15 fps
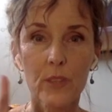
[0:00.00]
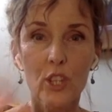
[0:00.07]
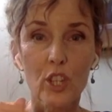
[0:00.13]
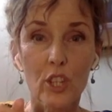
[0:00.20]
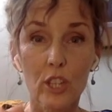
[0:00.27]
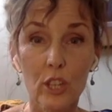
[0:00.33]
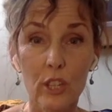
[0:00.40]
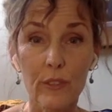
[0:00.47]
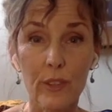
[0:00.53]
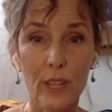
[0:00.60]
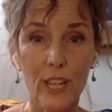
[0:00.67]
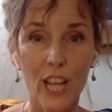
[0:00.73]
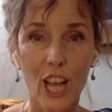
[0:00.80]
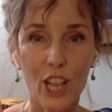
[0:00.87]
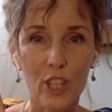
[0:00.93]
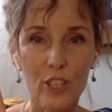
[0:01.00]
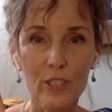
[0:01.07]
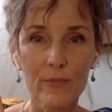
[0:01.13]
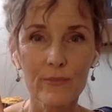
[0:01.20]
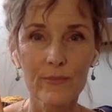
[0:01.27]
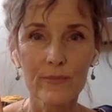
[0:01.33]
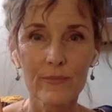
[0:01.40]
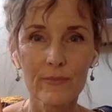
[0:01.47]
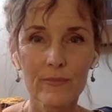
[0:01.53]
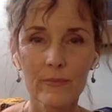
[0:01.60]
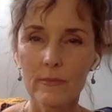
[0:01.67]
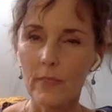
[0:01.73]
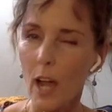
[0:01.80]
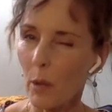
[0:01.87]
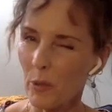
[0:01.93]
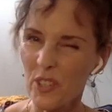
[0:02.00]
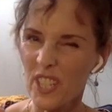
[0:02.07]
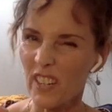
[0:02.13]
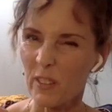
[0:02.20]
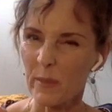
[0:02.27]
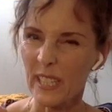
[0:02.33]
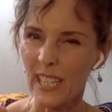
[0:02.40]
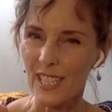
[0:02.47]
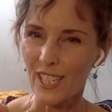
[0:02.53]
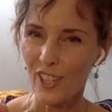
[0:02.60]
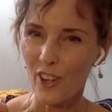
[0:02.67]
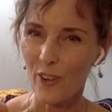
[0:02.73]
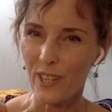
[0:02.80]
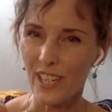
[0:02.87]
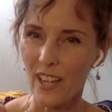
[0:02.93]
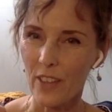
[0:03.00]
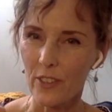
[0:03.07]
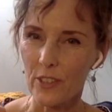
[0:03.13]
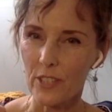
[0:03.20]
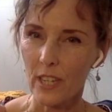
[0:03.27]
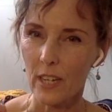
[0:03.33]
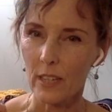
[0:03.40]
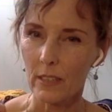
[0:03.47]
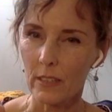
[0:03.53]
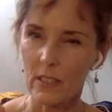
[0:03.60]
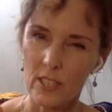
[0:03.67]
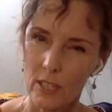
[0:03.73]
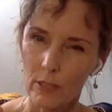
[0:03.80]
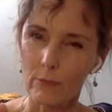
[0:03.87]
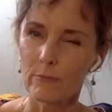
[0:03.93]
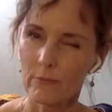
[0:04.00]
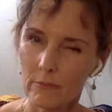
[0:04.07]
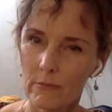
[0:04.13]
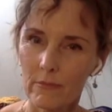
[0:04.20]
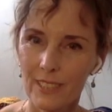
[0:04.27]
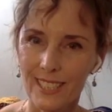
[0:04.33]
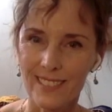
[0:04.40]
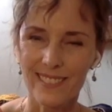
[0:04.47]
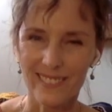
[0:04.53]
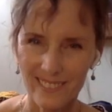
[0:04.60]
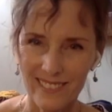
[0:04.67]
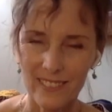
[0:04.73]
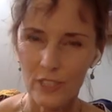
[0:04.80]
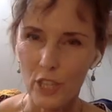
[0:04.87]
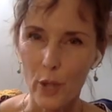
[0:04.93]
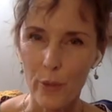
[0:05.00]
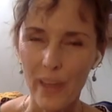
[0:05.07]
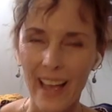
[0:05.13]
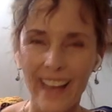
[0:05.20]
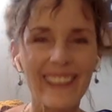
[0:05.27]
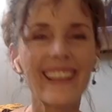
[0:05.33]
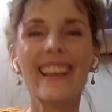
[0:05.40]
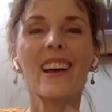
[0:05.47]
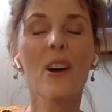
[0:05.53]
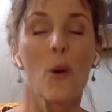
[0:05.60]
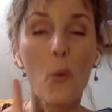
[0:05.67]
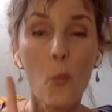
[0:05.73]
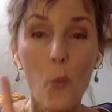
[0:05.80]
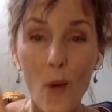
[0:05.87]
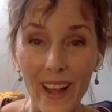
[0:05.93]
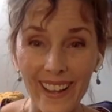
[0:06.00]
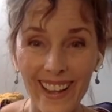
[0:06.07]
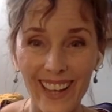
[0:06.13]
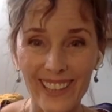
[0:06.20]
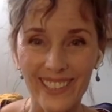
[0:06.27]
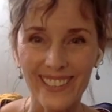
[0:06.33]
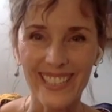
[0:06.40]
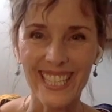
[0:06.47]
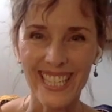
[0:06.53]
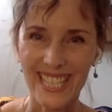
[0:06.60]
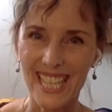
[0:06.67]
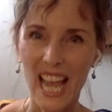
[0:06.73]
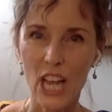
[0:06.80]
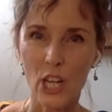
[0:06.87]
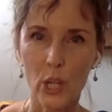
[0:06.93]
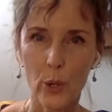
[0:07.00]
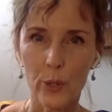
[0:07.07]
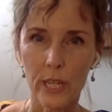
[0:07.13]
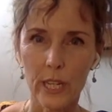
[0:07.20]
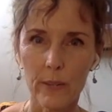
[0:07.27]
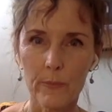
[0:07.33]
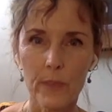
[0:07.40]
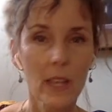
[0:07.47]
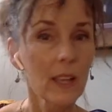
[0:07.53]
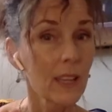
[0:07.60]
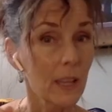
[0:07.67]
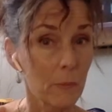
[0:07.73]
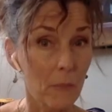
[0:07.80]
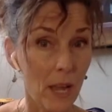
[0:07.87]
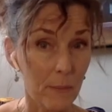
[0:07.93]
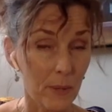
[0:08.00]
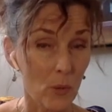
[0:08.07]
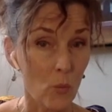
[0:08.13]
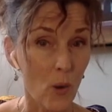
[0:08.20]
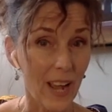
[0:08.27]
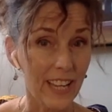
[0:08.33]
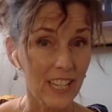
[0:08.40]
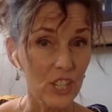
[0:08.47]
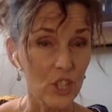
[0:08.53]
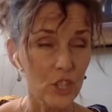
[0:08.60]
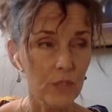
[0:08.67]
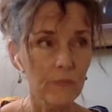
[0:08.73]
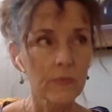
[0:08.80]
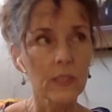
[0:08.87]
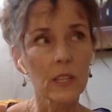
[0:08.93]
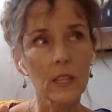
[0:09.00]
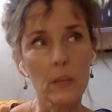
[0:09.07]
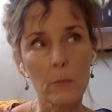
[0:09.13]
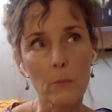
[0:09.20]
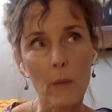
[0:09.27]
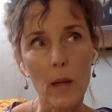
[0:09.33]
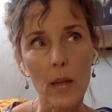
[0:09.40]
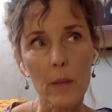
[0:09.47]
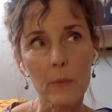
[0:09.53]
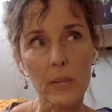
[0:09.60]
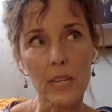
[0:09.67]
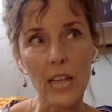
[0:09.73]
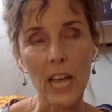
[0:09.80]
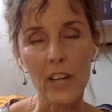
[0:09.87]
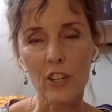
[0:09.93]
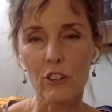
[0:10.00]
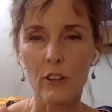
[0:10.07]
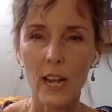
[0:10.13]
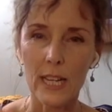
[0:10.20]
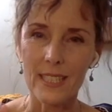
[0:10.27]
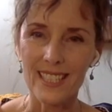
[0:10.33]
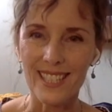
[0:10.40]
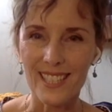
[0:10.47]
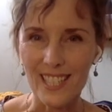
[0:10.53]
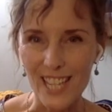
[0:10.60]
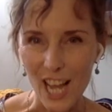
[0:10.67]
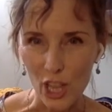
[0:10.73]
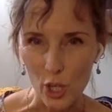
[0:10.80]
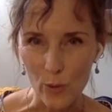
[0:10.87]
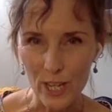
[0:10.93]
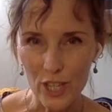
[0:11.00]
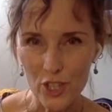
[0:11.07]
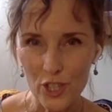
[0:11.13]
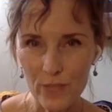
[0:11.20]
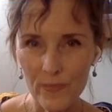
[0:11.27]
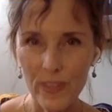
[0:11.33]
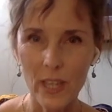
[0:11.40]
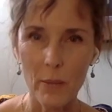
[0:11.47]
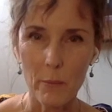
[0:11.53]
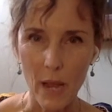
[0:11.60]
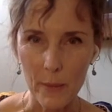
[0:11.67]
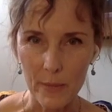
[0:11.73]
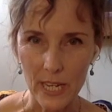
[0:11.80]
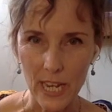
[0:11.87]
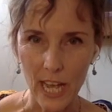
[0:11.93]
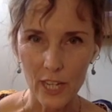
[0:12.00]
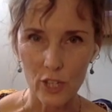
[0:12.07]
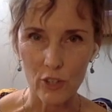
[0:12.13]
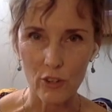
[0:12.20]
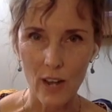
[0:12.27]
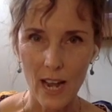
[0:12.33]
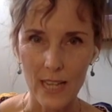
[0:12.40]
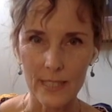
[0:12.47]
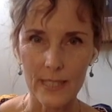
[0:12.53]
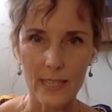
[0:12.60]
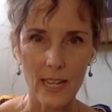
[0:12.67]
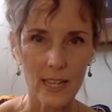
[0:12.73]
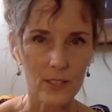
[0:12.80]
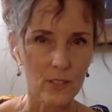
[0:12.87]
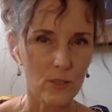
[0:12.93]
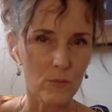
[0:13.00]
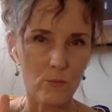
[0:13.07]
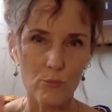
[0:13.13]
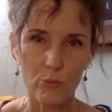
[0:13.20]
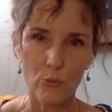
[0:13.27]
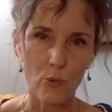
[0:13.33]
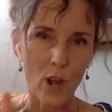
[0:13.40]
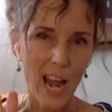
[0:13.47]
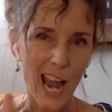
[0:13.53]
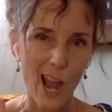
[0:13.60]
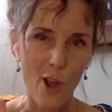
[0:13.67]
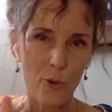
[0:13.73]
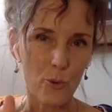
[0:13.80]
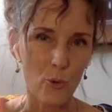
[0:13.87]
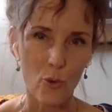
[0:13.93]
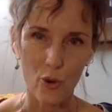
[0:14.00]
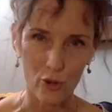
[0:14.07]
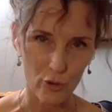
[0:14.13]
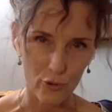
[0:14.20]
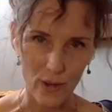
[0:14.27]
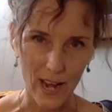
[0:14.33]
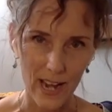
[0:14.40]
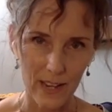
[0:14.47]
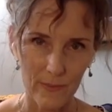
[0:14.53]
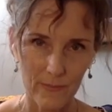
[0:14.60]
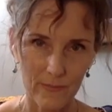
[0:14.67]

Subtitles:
You're going to look for the color. Almost everybody has a coating on their tongue, so just know that. What color is that coating? It might be whitish. It might be categorized as yellowish. It might be categorized as brown or gray.